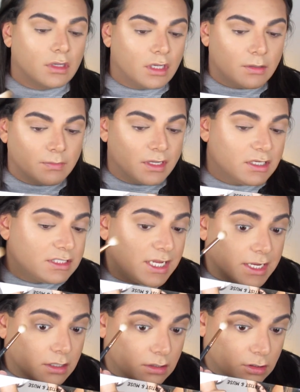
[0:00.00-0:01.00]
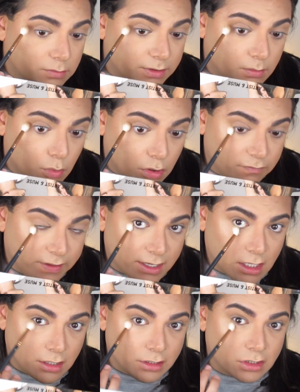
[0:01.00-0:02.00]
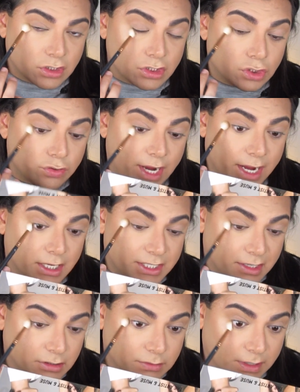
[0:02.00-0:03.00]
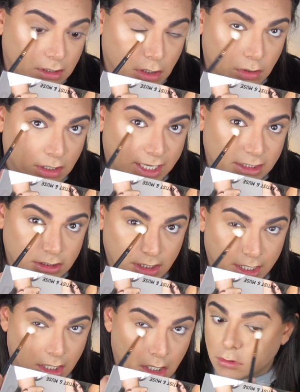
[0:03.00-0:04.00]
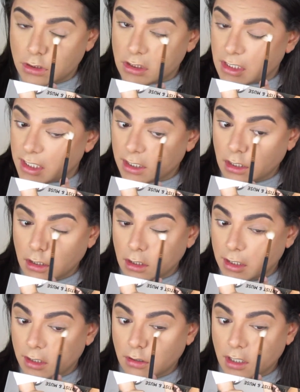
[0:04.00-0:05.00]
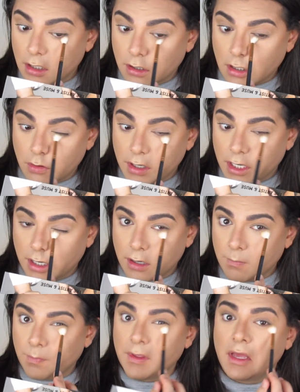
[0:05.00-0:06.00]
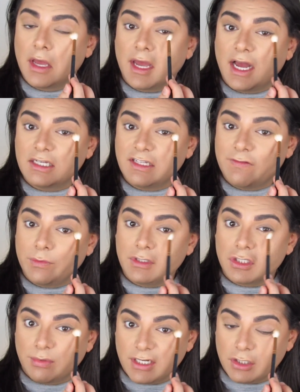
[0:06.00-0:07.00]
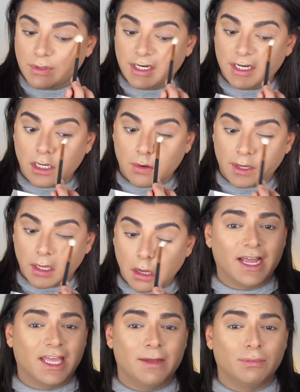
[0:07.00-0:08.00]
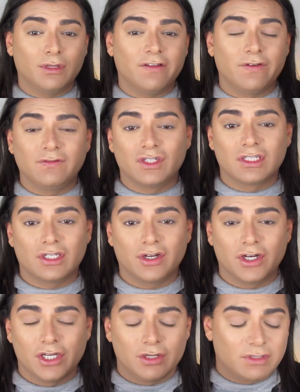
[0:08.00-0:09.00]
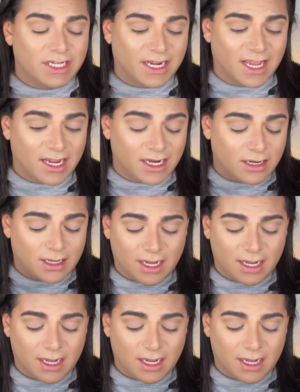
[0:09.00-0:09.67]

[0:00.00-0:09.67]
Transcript: And I'm gonna take a little bit more of that color and just drag it down to my lower lash line. Just getting a little color going here. How's everyone's 2020 going? I can't believe we've just started a new decade.